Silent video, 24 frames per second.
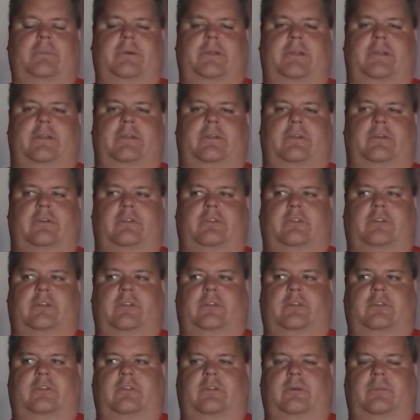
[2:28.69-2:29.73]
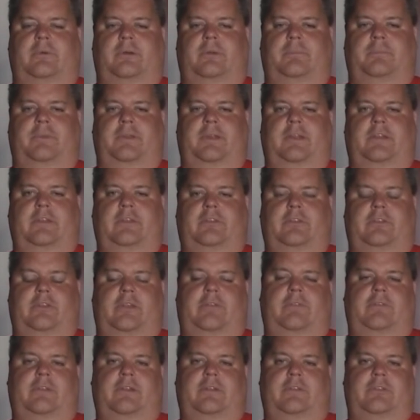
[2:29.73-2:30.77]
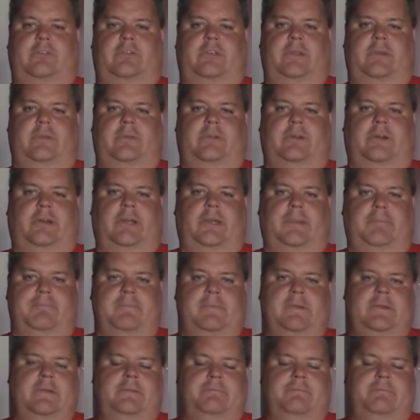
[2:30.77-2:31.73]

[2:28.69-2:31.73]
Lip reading: but it looks can somewhat be deceiving at the same time,